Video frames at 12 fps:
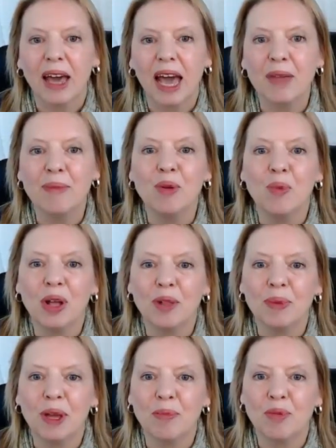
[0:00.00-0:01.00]
I may well
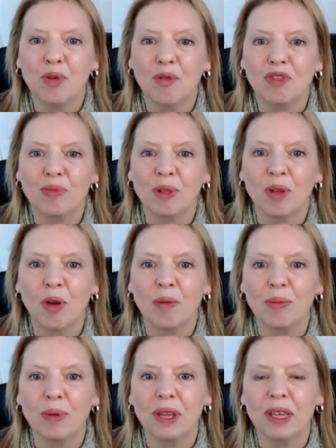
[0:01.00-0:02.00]
be a profitable
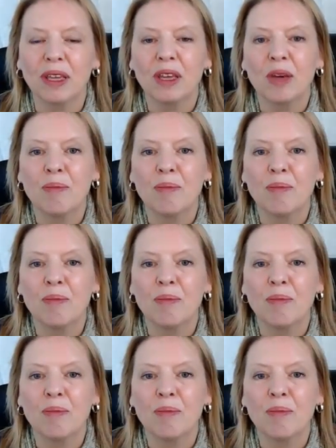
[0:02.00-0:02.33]
company,